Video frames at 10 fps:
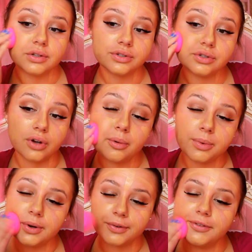so
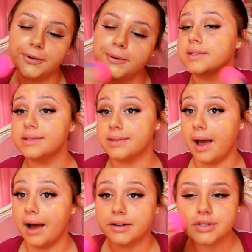beautiful. This is
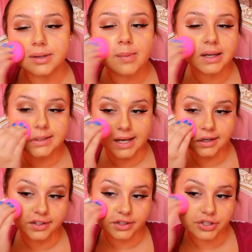actually my
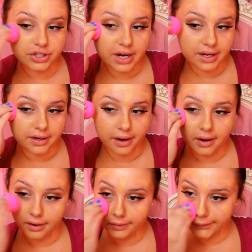tan in the shade
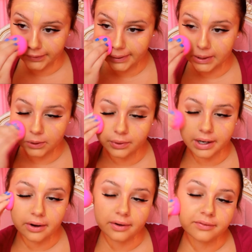of
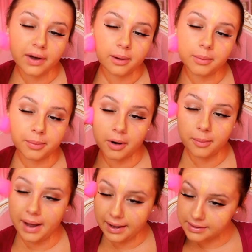L'Oreal Infallible Pro
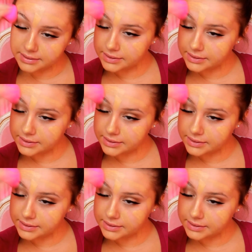Matte,